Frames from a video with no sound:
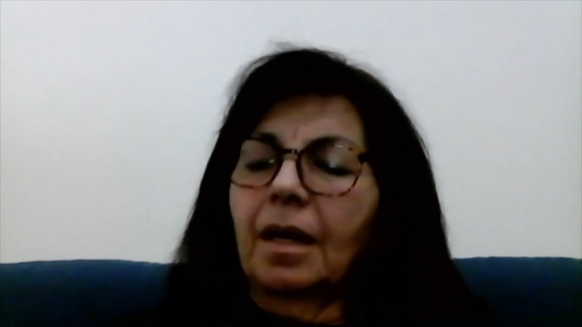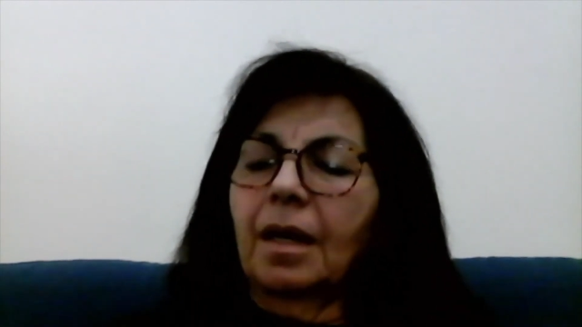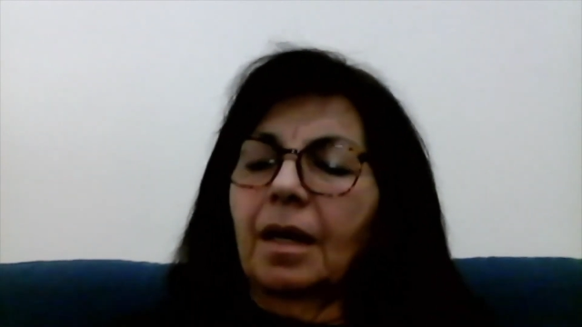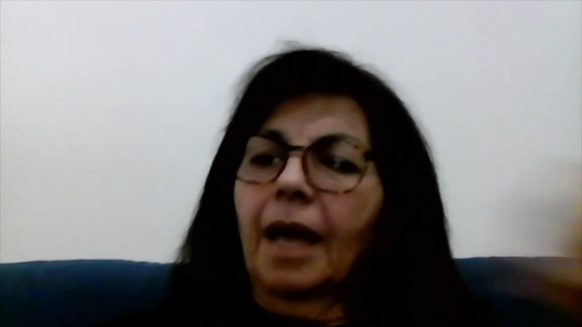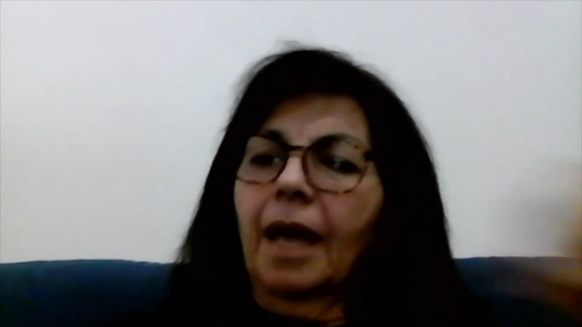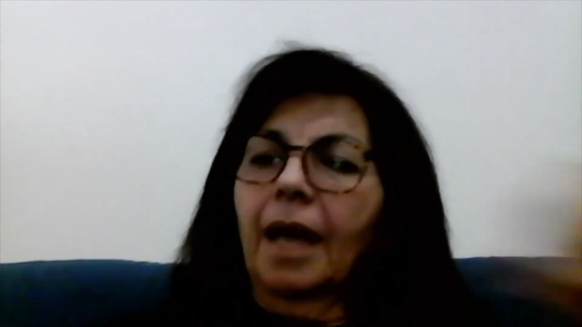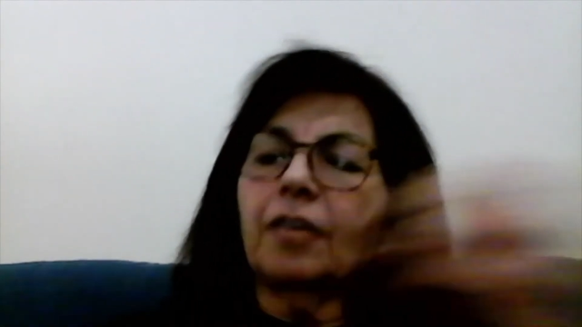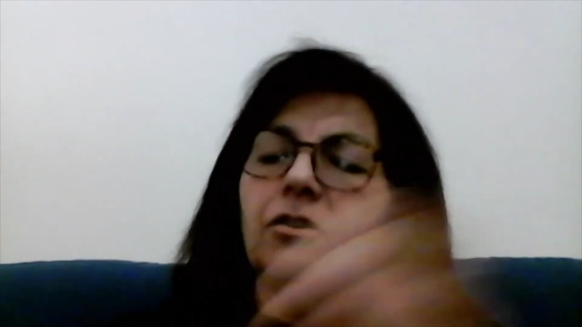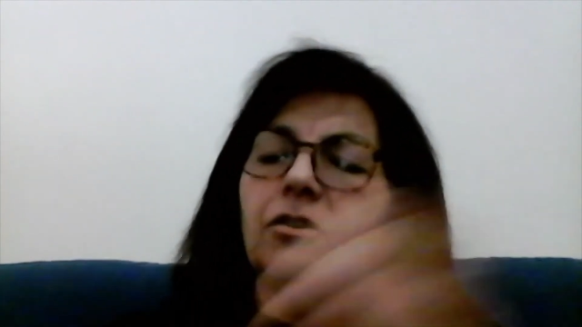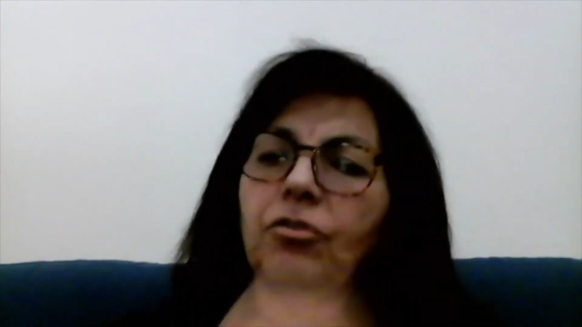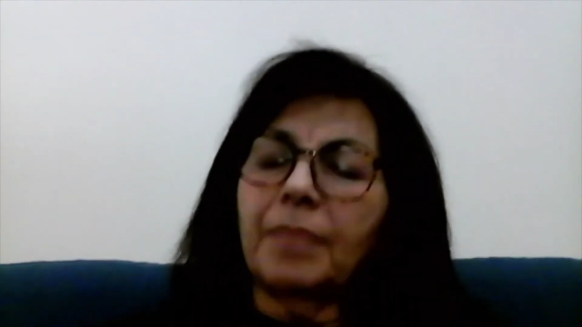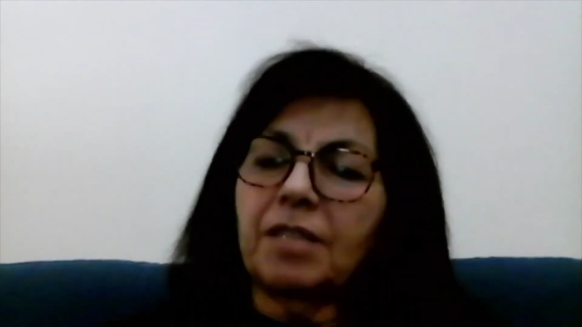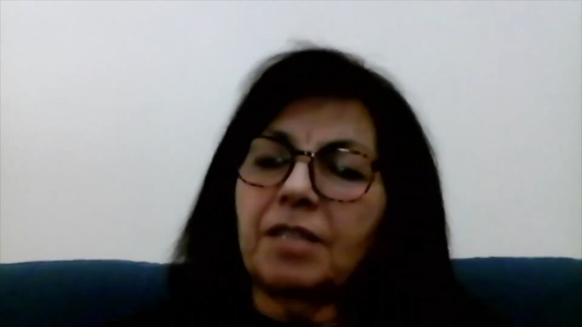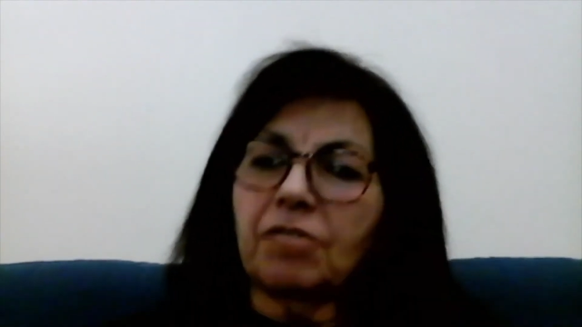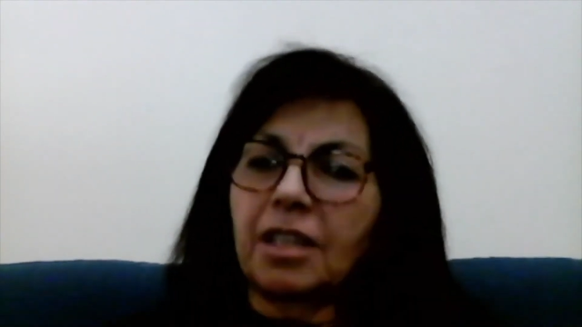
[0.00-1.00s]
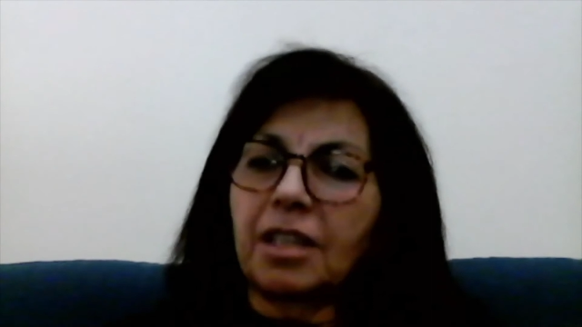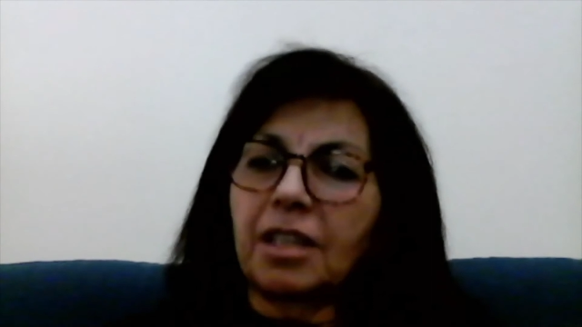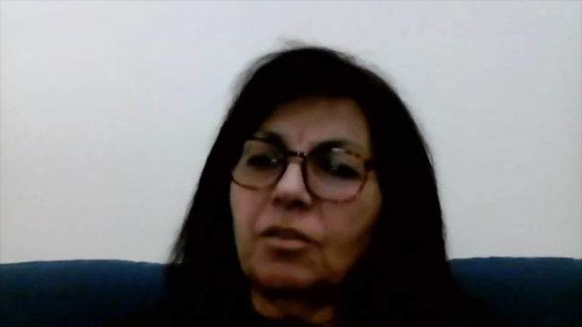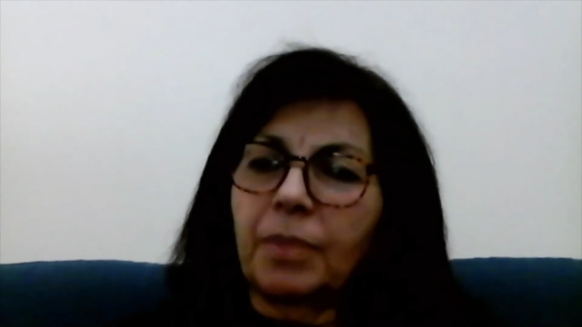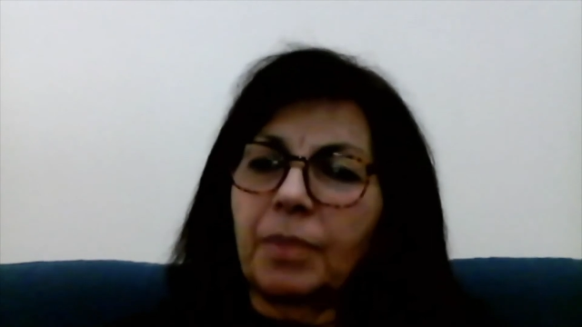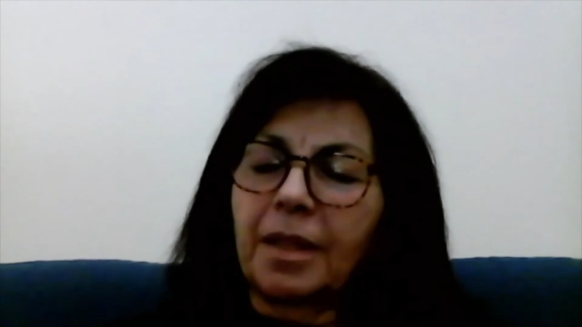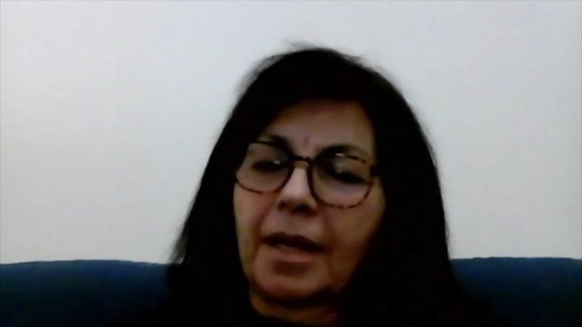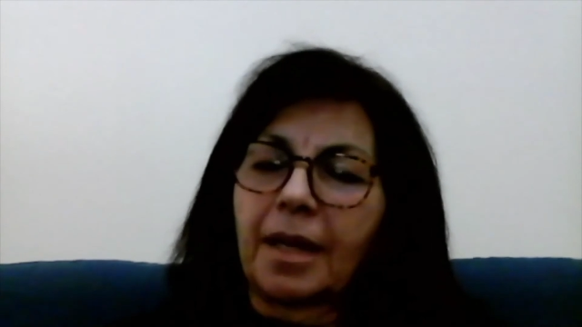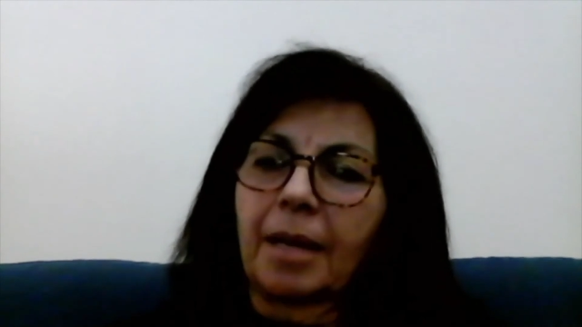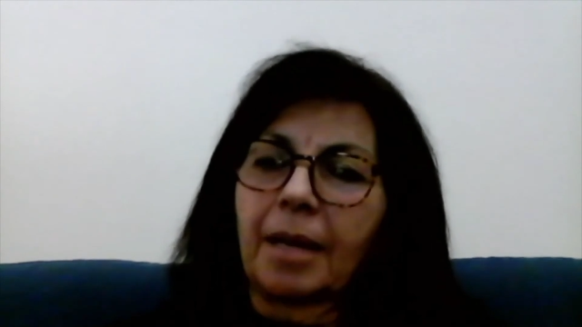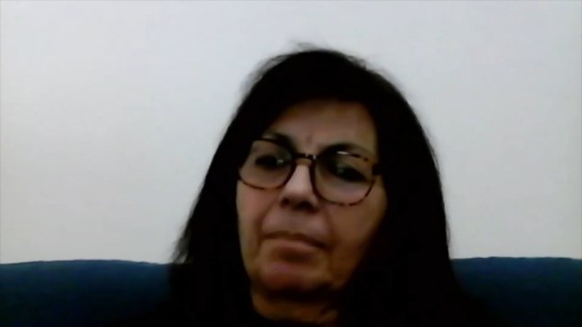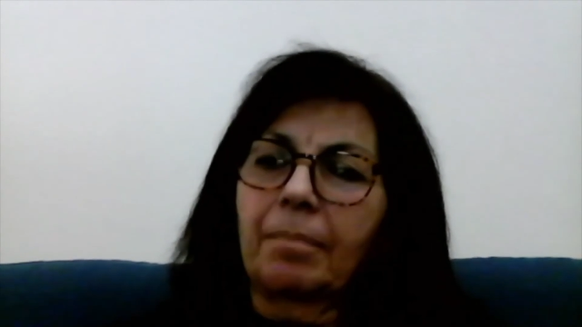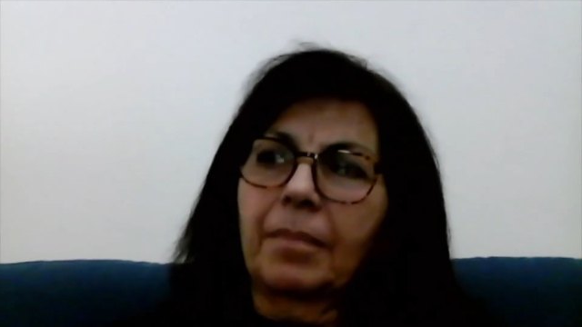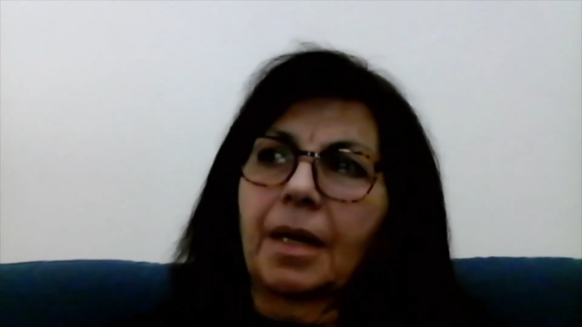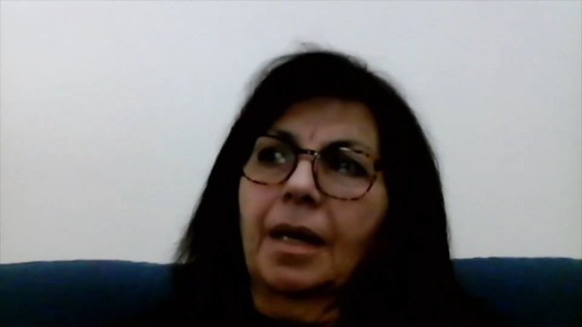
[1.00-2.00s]
I go to Madrid with
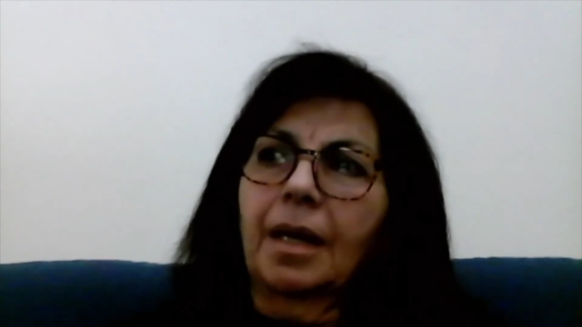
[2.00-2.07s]
them.